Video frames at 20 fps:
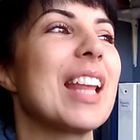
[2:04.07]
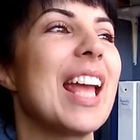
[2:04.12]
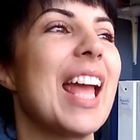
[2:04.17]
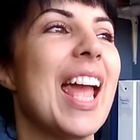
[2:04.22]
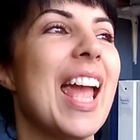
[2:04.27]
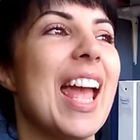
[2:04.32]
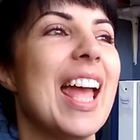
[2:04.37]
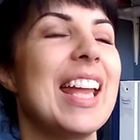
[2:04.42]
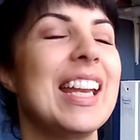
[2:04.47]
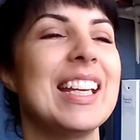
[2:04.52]

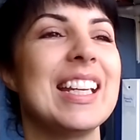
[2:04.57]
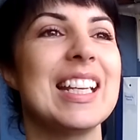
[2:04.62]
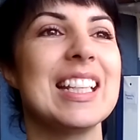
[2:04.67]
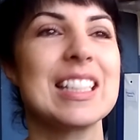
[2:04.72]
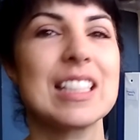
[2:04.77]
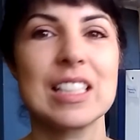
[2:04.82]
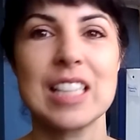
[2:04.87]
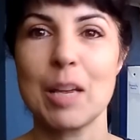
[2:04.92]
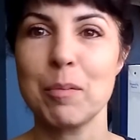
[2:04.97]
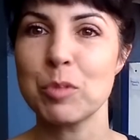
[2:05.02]
And it's
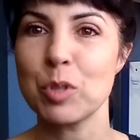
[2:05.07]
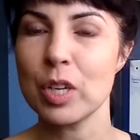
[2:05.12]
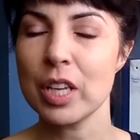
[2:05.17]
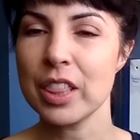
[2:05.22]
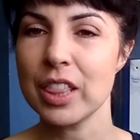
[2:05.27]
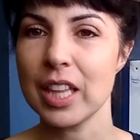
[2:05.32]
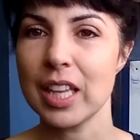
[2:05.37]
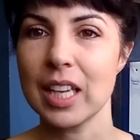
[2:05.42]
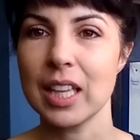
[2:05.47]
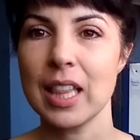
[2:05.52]
the same sort of
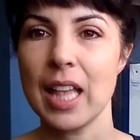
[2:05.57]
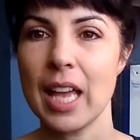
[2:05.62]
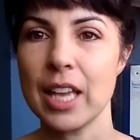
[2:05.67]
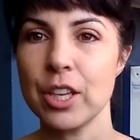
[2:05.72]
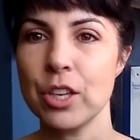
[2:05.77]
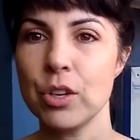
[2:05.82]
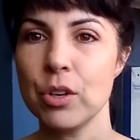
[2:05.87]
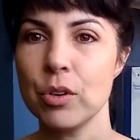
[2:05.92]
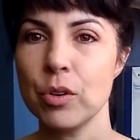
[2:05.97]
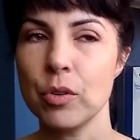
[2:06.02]
thing that
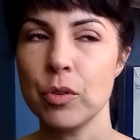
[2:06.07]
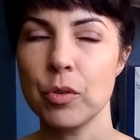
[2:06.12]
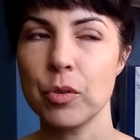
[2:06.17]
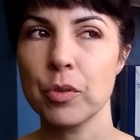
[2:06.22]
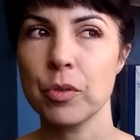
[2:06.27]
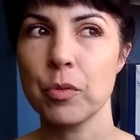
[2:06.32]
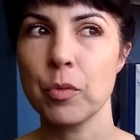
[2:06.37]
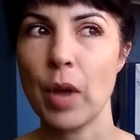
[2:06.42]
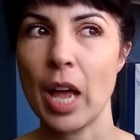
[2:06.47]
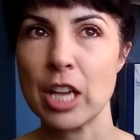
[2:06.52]

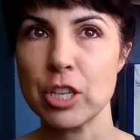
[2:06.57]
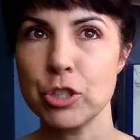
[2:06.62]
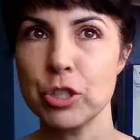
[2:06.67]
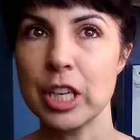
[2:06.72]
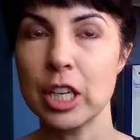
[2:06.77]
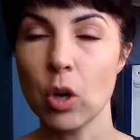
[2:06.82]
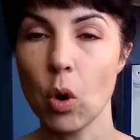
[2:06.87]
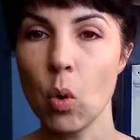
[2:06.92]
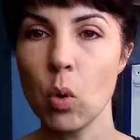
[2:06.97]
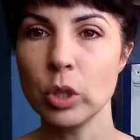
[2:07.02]
as you
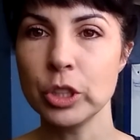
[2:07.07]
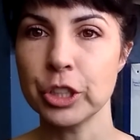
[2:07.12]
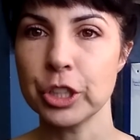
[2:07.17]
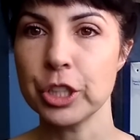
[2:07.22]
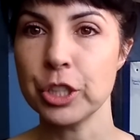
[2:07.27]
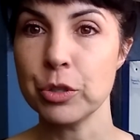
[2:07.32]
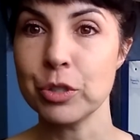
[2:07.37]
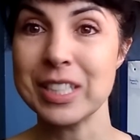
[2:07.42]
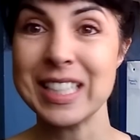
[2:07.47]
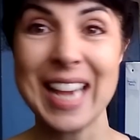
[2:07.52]
get older,
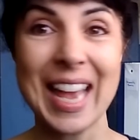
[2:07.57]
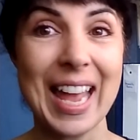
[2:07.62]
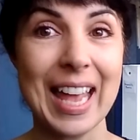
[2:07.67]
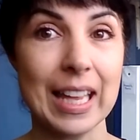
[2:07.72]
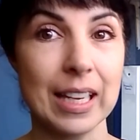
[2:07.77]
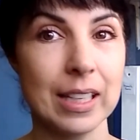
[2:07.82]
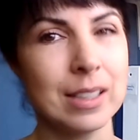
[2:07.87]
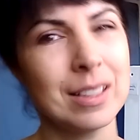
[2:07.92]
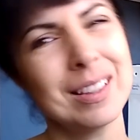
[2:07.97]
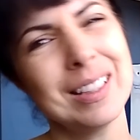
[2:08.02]
you
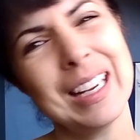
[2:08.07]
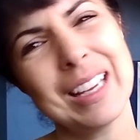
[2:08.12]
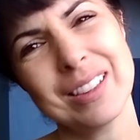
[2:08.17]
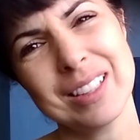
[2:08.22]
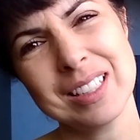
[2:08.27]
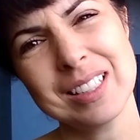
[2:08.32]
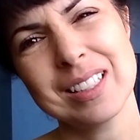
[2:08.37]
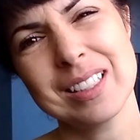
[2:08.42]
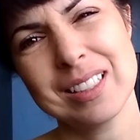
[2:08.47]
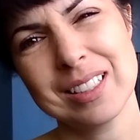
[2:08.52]
tend, now
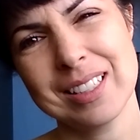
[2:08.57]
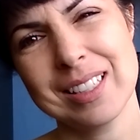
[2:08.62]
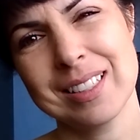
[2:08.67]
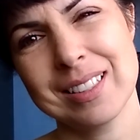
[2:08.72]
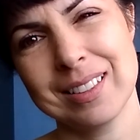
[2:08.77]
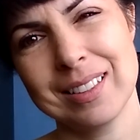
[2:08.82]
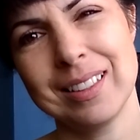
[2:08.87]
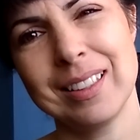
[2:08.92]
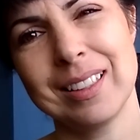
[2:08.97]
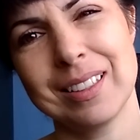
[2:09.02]
this is
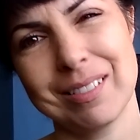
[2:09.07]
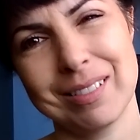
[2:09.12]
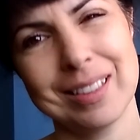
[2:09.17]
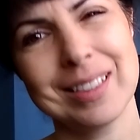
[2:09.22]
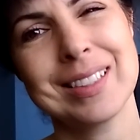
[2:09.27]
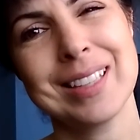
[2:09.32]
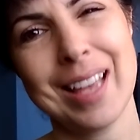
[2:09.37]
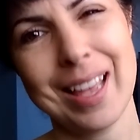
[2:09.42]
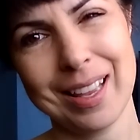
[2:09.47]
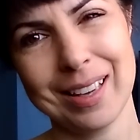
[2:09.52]
just, the
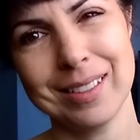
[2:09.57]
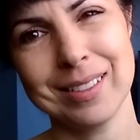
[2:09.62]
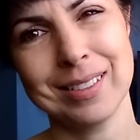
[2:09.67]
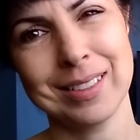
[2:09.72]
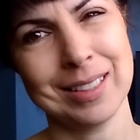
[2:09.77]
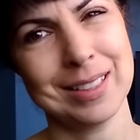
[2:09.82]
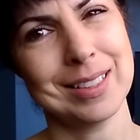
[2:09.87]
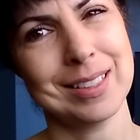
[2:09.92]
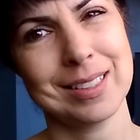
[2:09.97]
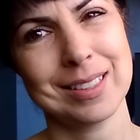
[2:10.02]

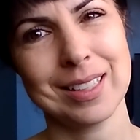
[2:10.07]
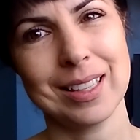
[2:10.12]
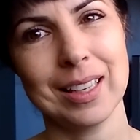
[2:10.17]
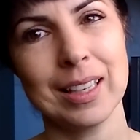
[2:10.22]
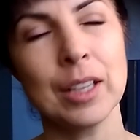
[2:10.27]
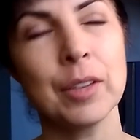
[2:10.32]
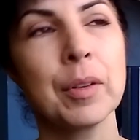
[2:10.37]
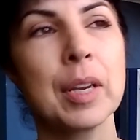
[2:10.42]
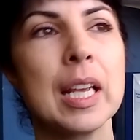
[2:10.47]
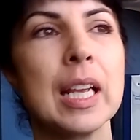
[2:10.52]

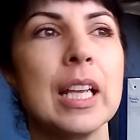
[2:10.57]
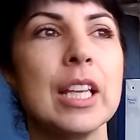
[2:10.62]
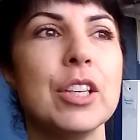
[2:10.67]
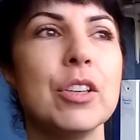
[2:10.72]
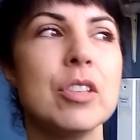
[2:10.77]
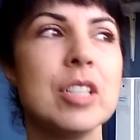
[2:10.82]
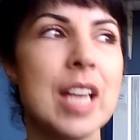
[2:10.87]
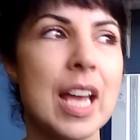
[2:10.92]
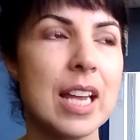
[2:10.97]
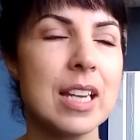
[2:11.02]
tendency,
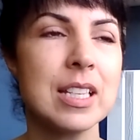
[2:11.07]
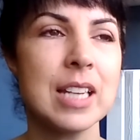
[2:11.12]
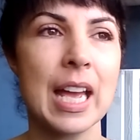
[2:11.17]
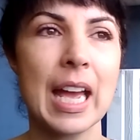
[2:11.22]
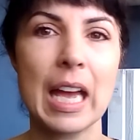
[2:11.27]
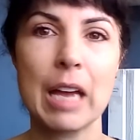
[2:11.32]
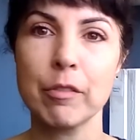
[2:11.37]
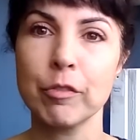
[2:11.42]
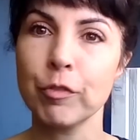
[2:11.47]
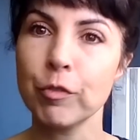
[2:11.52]
you tend to
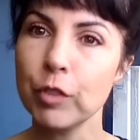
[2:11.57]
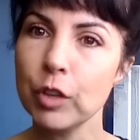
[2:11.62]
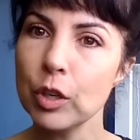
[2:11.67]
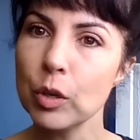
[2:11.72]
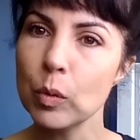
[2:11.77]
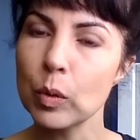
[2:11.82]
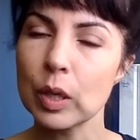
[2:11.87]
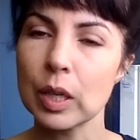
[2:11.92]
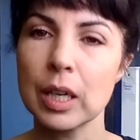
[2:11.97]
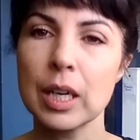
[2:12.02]
have
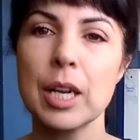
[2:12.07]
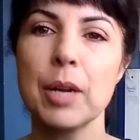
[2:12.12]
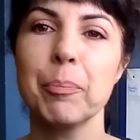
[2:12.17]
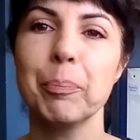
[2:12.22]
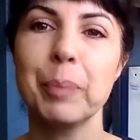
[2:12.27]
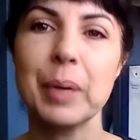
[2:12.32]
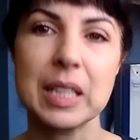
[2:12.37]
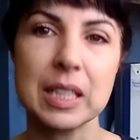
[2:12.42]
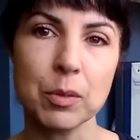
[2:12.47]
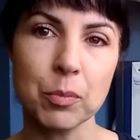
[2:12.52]
fewer
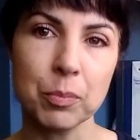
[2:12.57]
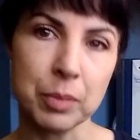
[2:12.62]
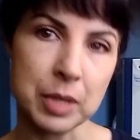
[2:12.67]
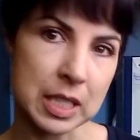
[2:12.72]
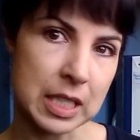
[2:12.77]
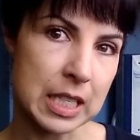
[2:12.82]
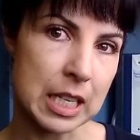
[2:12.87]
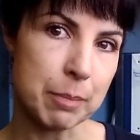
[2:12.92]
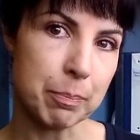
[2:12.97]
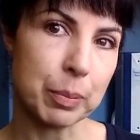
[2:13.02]
but
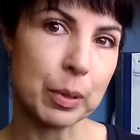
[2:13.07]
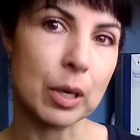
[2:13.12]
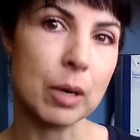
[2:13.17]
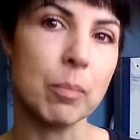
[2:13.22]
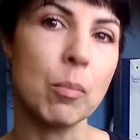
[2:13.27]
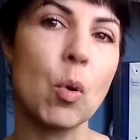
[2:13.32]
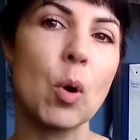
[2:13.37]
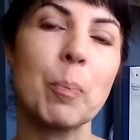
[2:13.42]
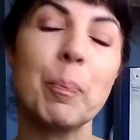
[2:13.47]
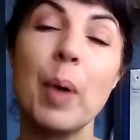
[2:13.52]
deeper,
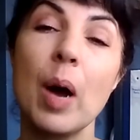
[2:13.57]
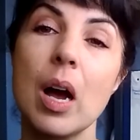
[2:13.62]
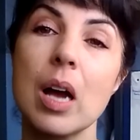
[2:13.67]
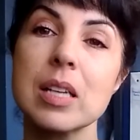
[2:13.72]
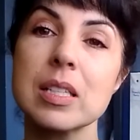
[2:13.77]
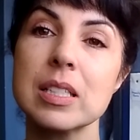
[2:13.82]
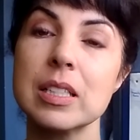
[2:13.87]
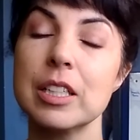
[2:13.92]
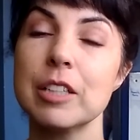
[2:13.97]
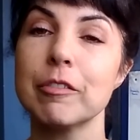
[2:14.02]
more
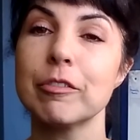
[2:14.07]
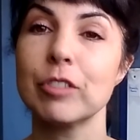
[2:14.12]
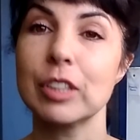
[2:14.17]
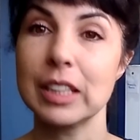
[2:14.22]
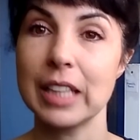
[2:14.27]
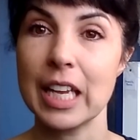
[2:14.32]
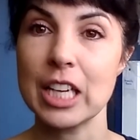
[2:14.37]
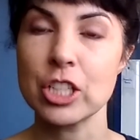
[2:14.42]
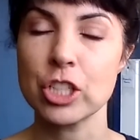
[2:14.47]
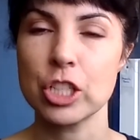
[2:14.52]
positive
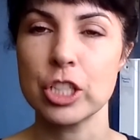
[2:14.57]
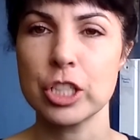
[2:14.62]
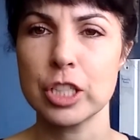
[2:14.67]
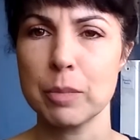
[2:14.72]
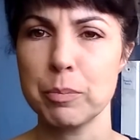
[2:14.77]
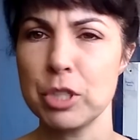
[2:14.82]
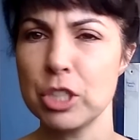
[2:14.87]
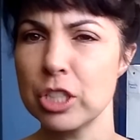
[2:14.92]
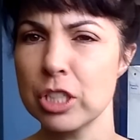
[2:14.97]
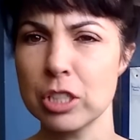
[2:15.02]

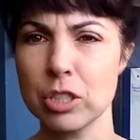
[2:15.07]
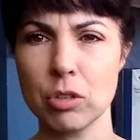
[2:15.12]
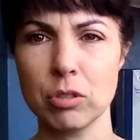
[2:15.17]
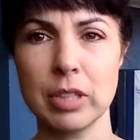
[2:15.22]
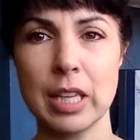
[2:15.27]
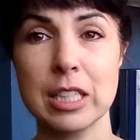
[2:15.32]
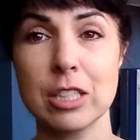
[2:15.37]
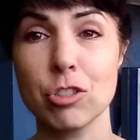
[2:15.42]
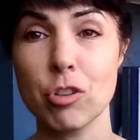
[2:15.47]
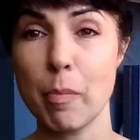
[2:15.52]
relationships. You just don't
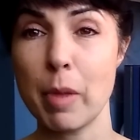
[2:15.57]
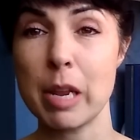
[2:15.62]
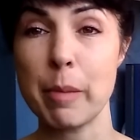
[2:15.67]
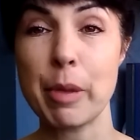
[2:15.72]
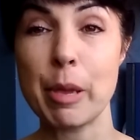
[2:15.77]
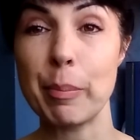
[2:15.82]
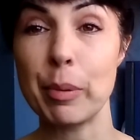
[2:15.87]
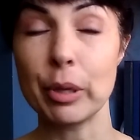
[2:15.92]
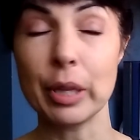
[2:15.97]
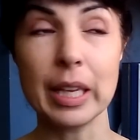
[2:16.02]
let so many
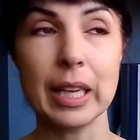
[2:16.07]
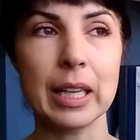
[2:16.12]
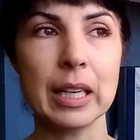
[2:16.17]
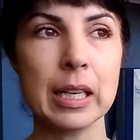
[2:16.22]
people in.